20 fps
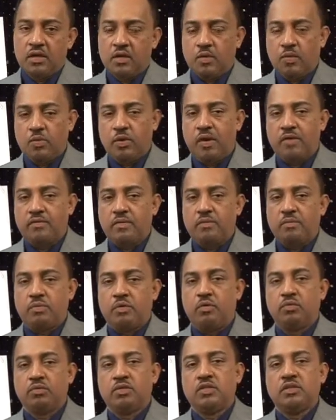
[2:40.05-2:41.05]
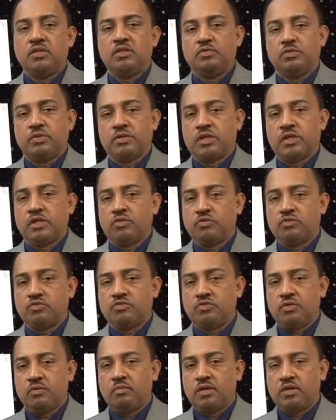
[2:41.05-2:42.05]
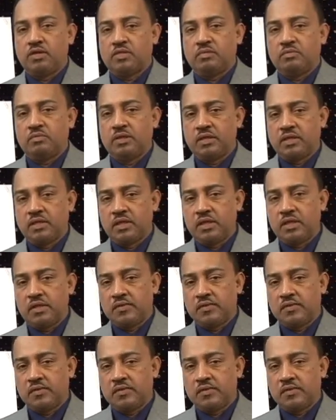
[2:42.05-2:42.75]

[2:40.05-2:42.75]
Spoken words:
We have the proteins, which are used for muscle building.